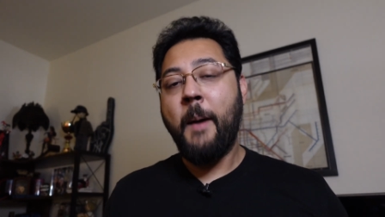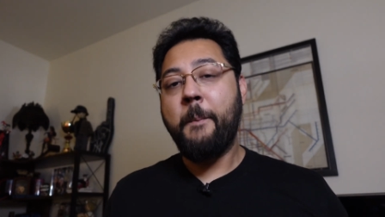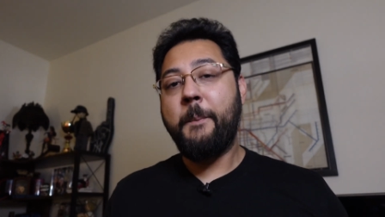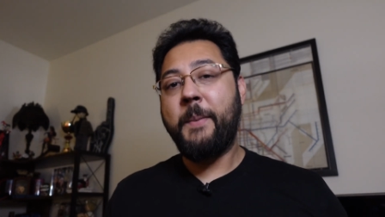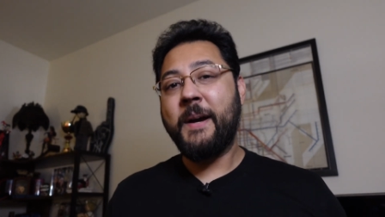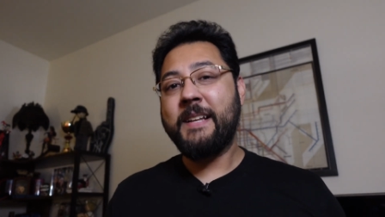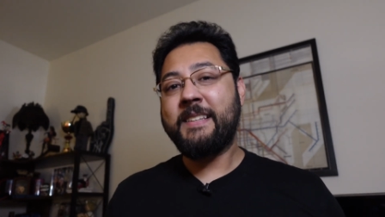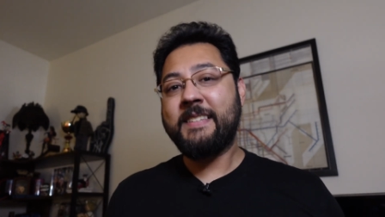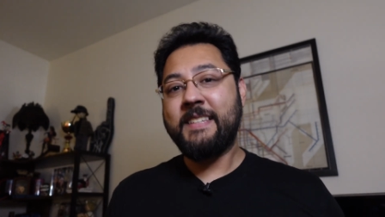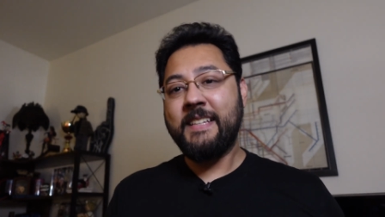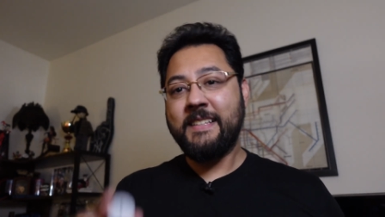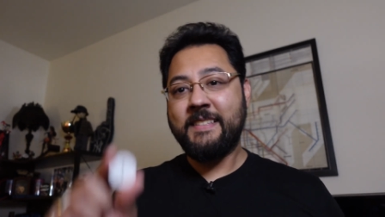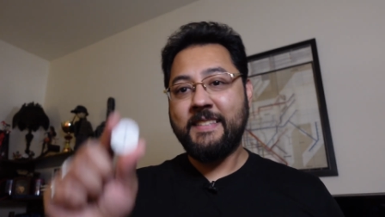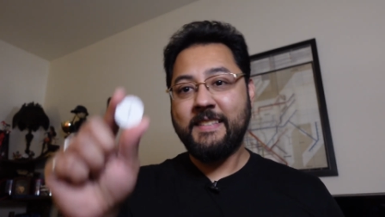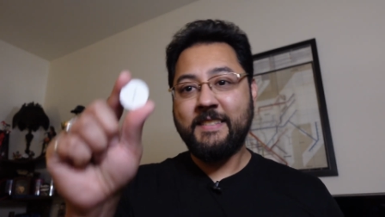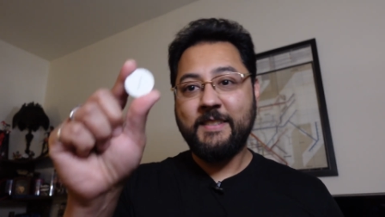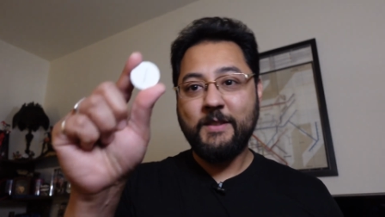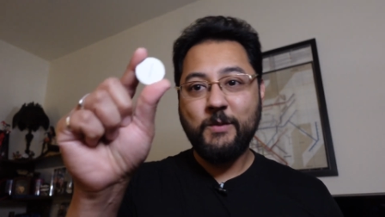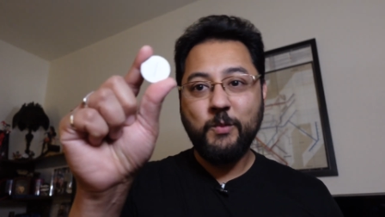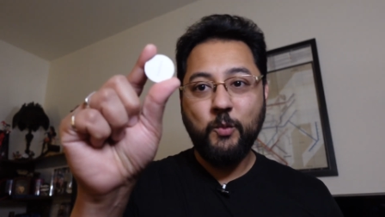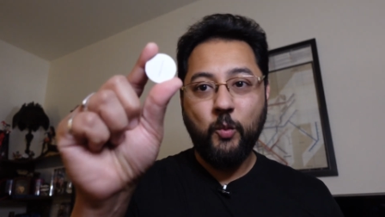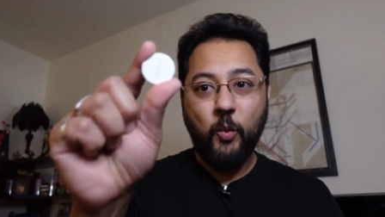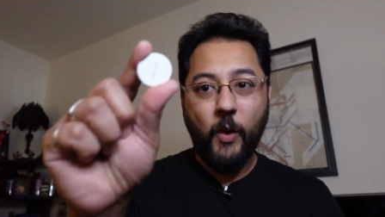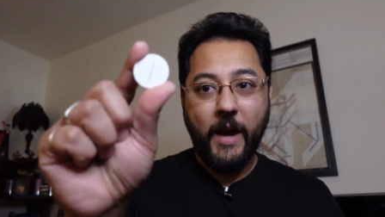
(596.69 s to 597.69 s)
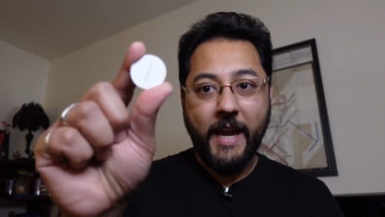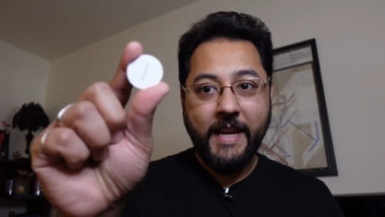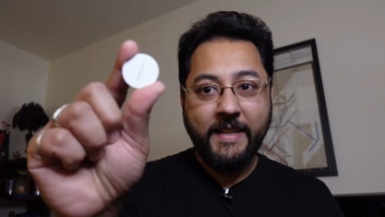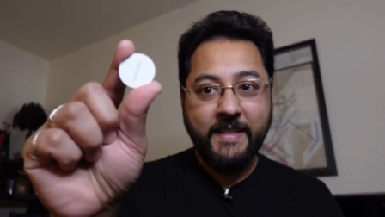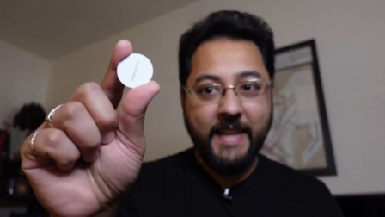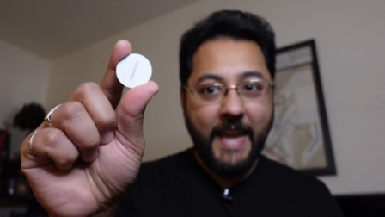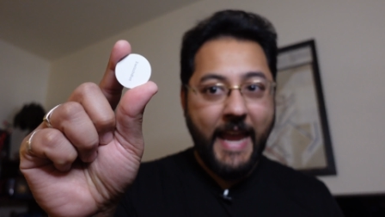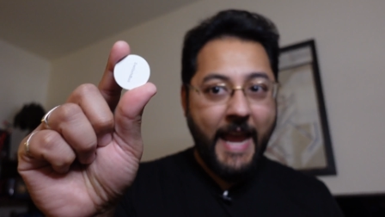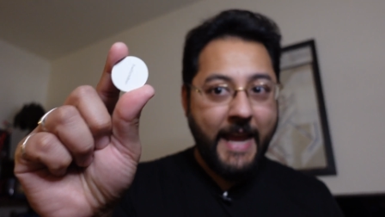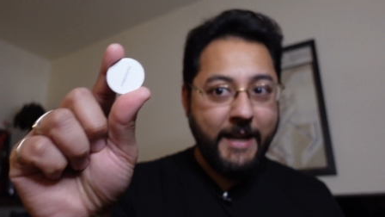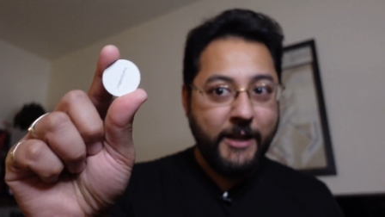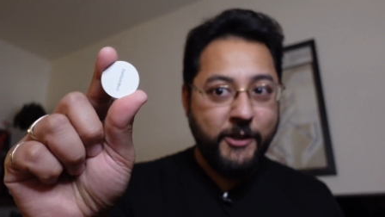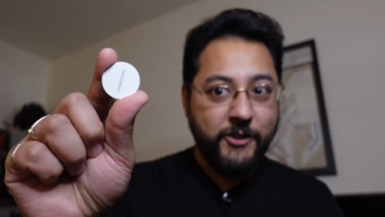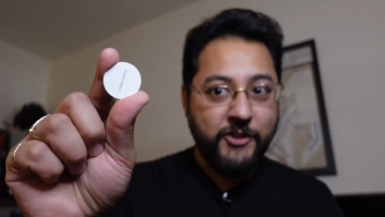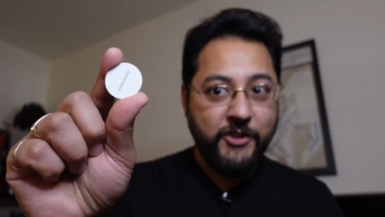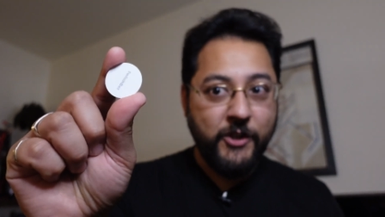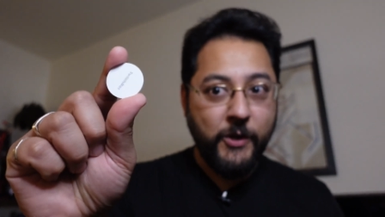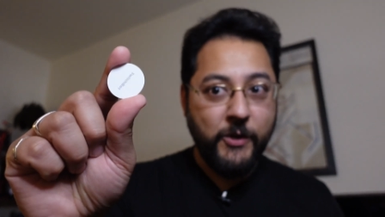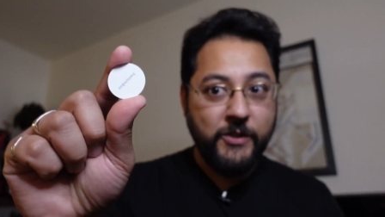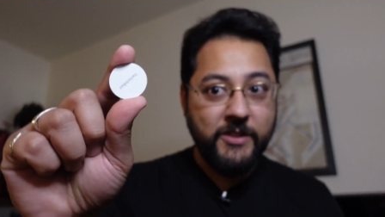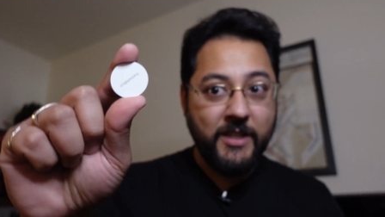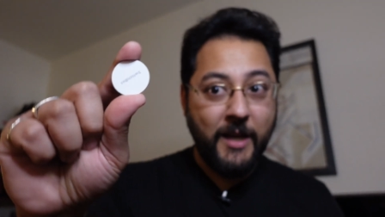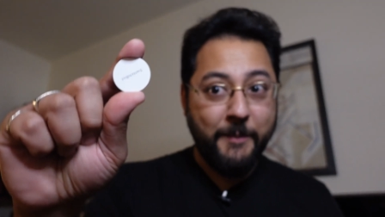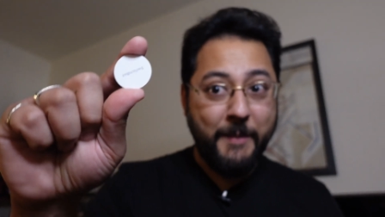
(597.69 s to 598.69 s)
but since this is white and it
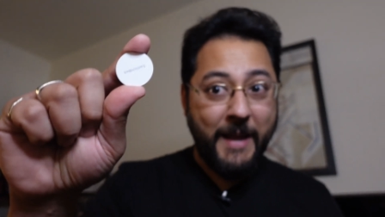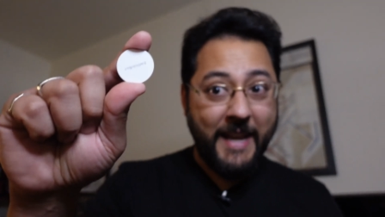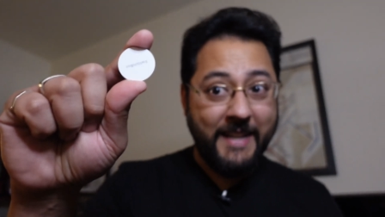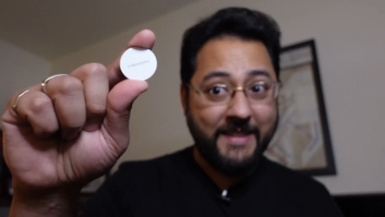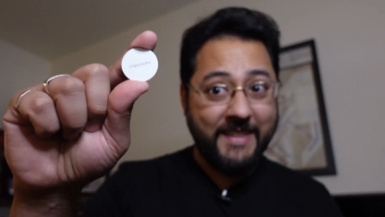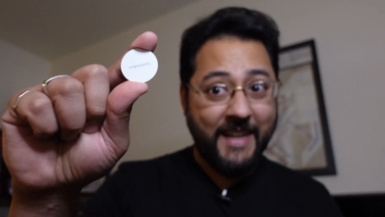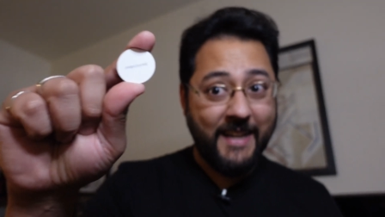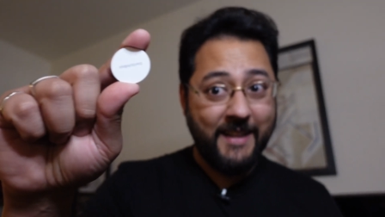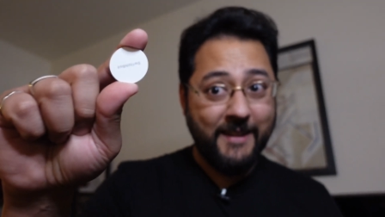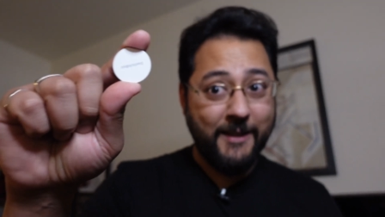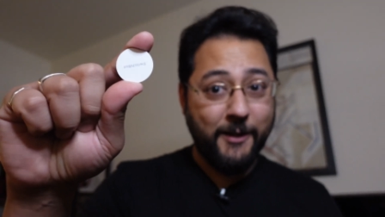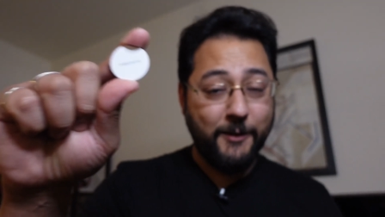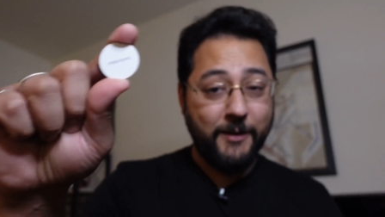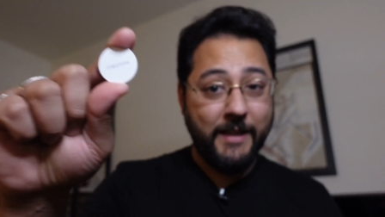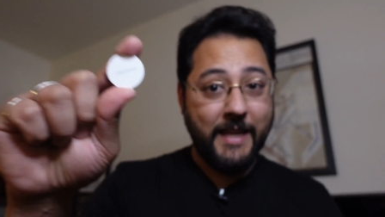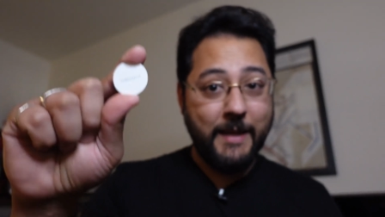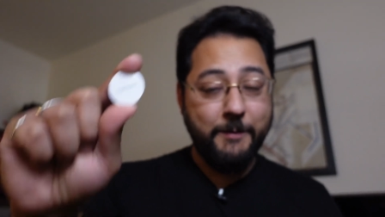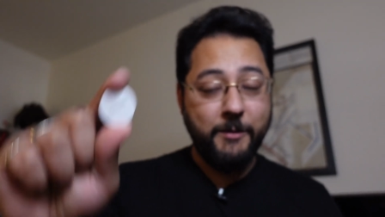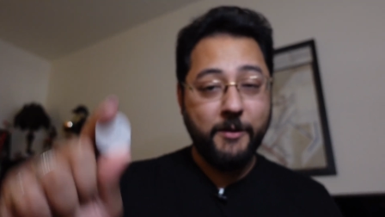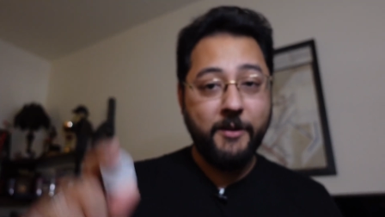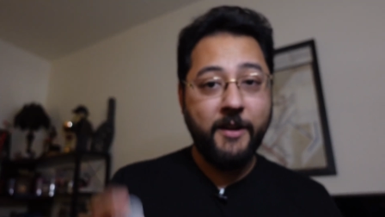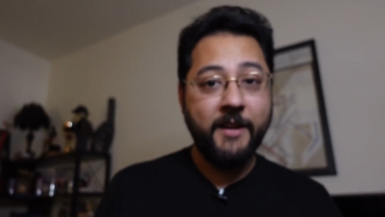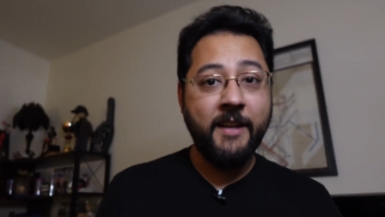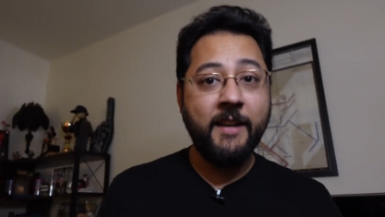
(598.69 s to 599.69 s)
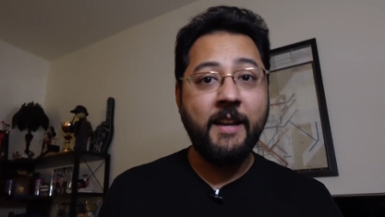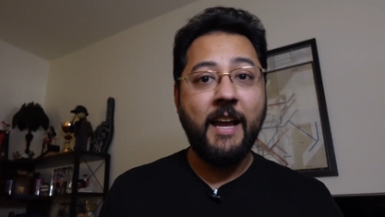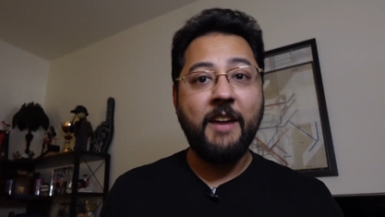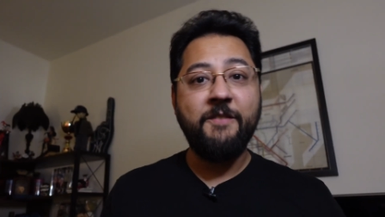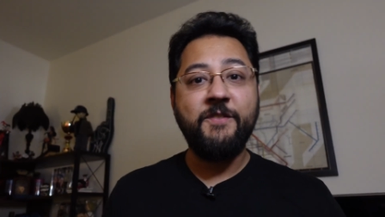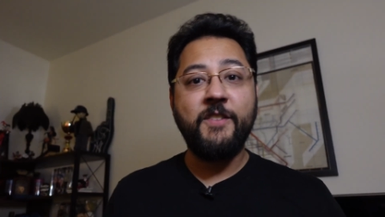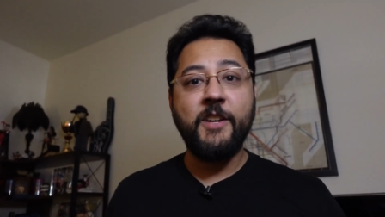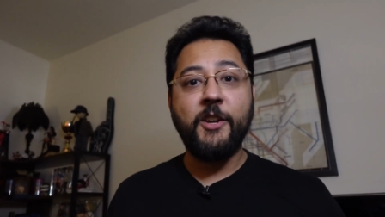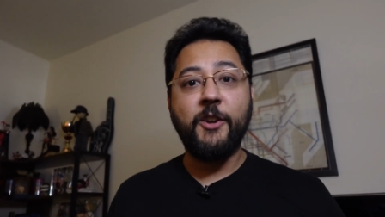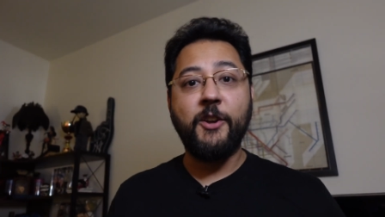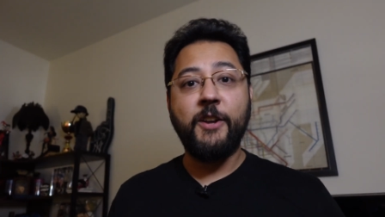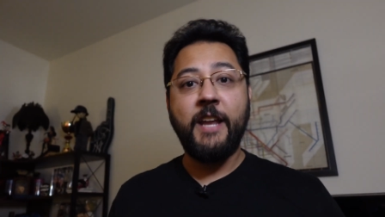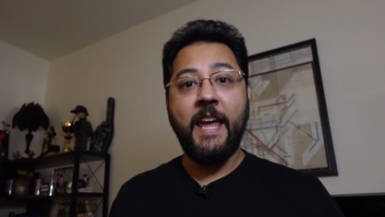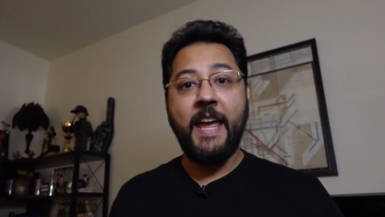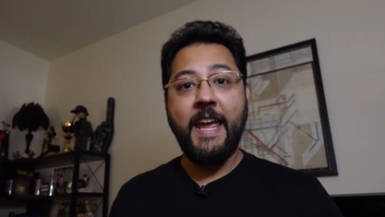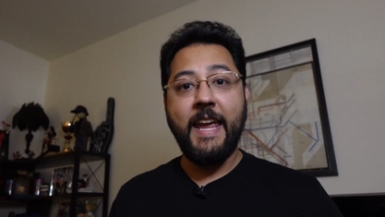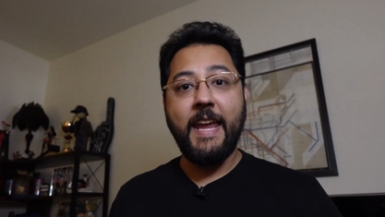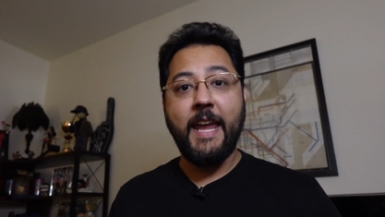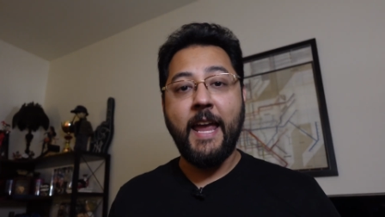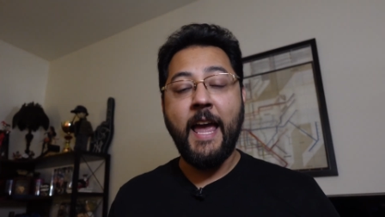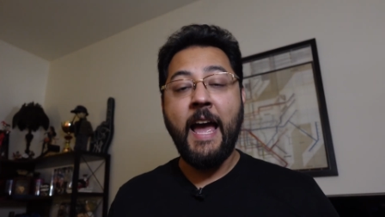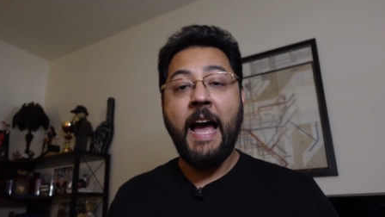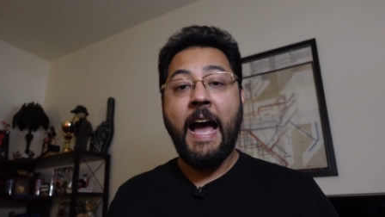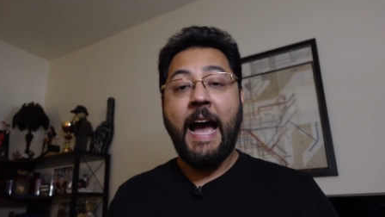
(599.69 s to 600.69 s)
shows up and it's got a little label on it, I figured,
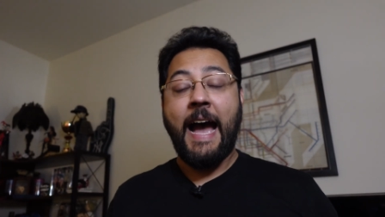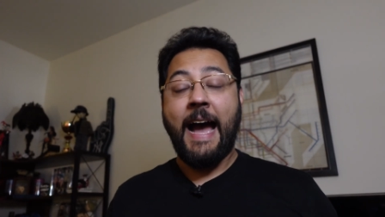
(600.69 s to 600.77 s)
hey,